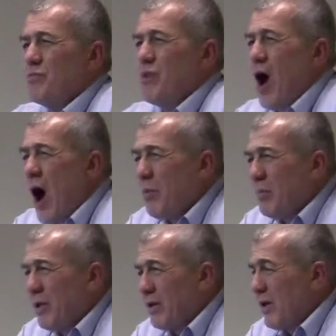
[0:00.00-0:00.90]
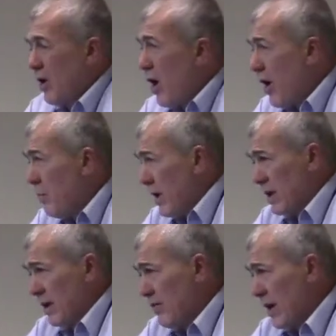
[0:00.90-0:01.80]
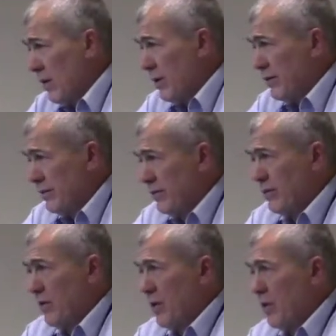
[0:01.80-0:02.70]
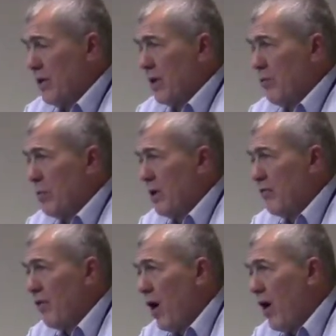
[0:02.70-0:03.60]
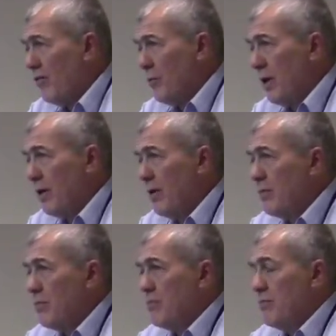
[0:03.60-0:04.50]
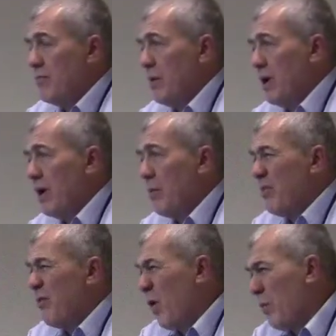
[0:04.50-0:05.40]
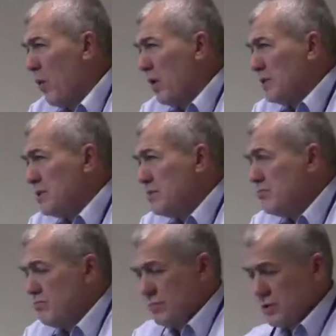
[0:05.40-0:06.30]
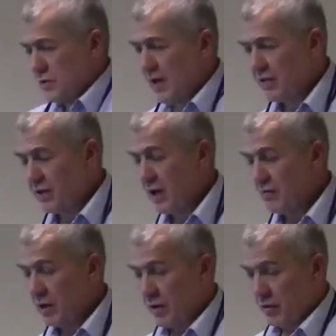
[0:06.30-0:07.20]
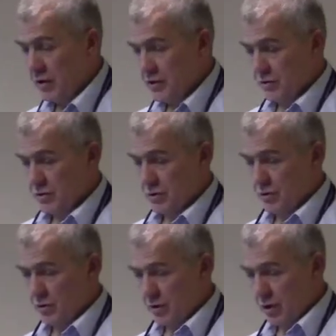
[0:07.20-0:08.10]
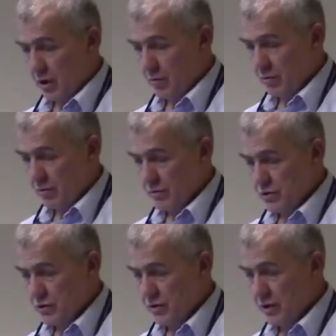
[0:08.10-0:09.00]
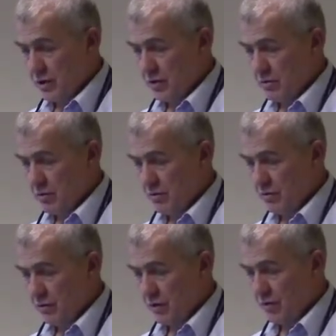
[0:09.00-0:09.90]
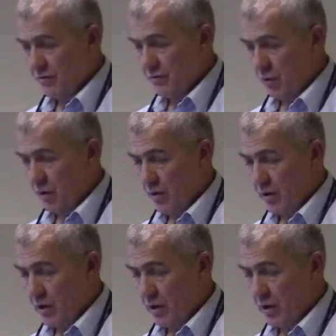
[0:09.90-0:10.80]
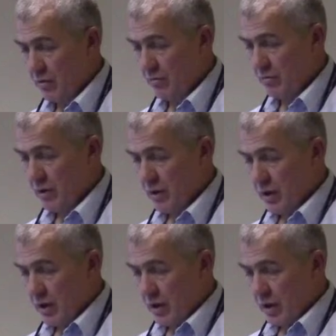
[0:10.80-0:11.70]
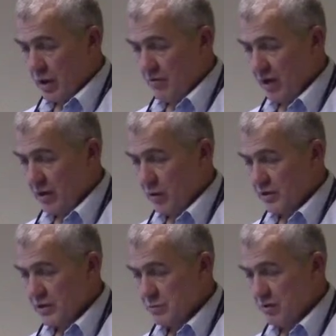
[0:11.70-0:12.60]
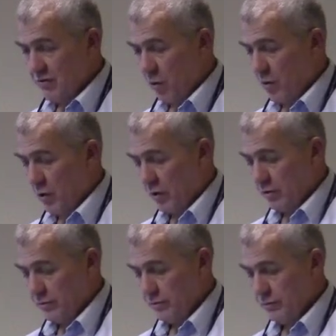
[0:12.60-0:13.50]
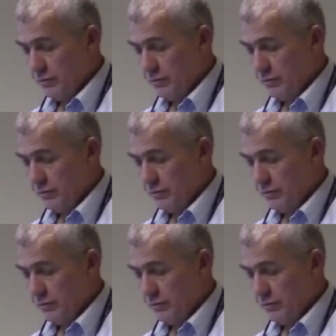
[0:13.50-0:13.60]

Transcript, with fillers: Probably they are making evaluations, or they wouldn't even be involved, but they may not be formal ones. So that's kind of another issue. You know, um, should the should the, the uh, evaluations be formal,